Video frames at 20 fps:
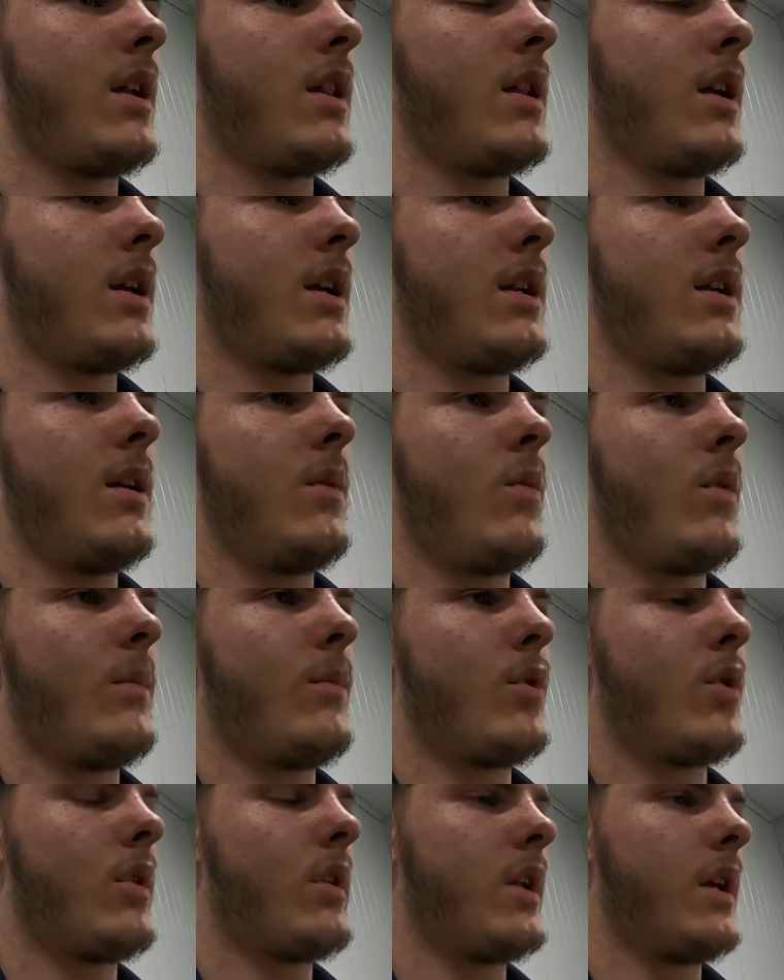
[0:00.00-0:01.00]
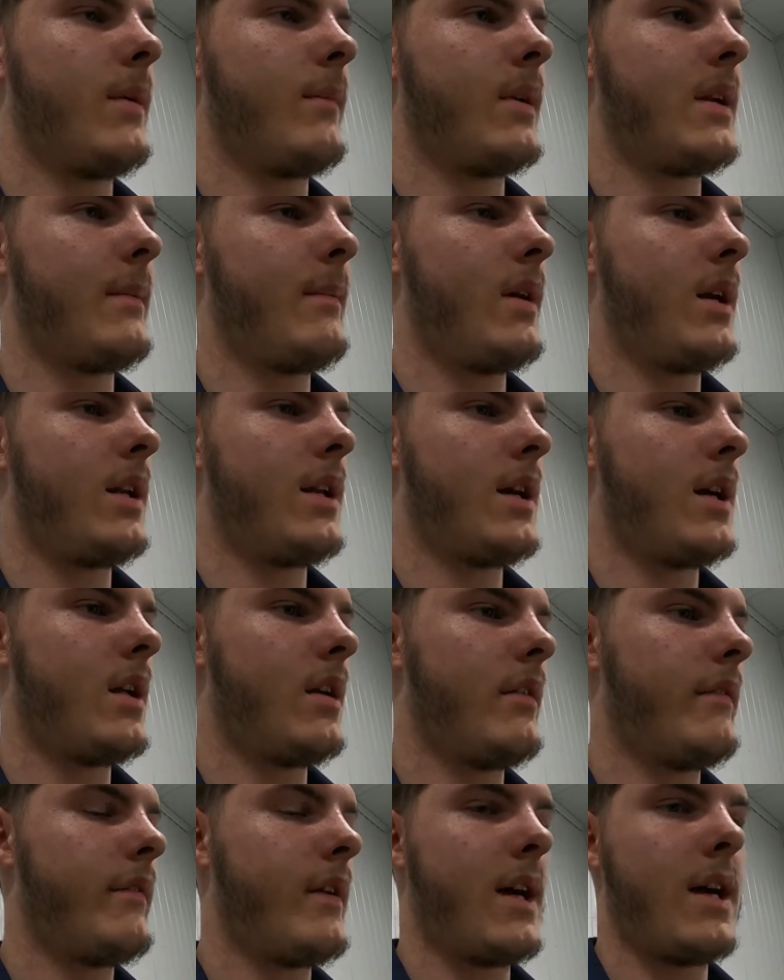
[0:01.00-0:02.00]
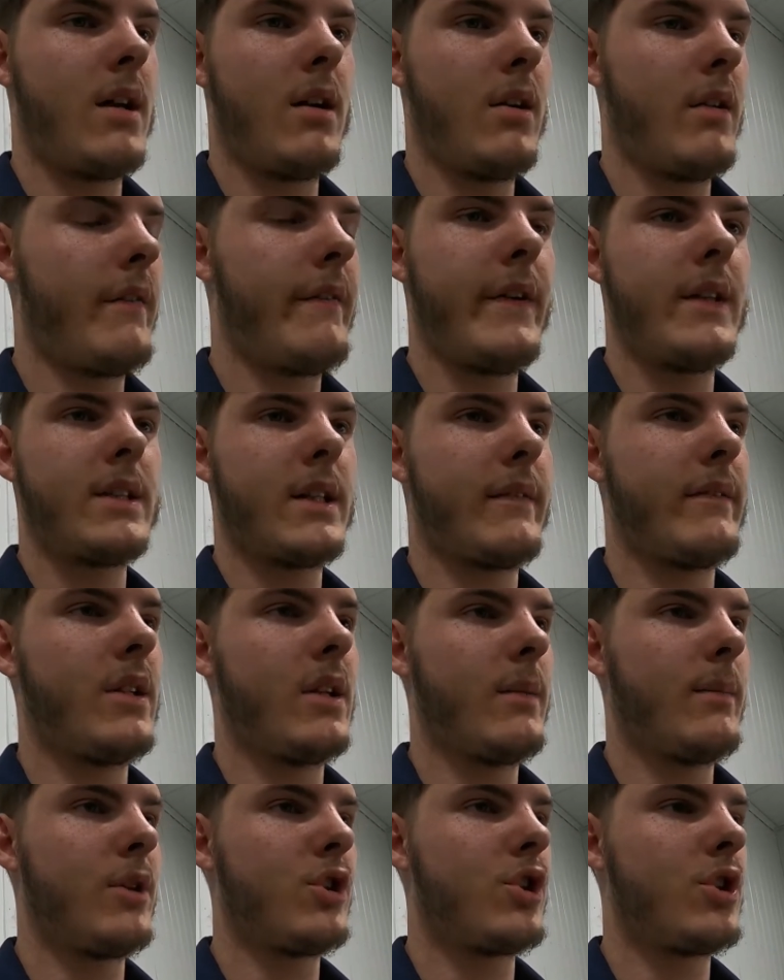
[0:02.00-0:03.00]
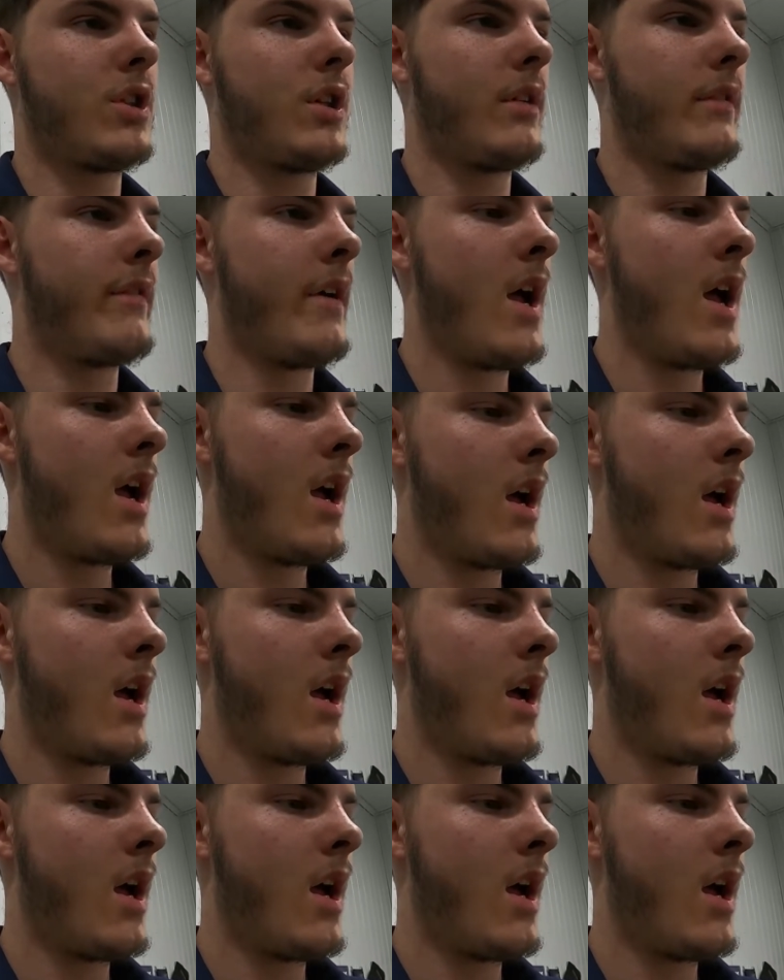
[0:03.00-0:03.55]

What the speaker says: I think I did one more thing, but I might not have. I don't know. It feels like I've done a bunch of stuff.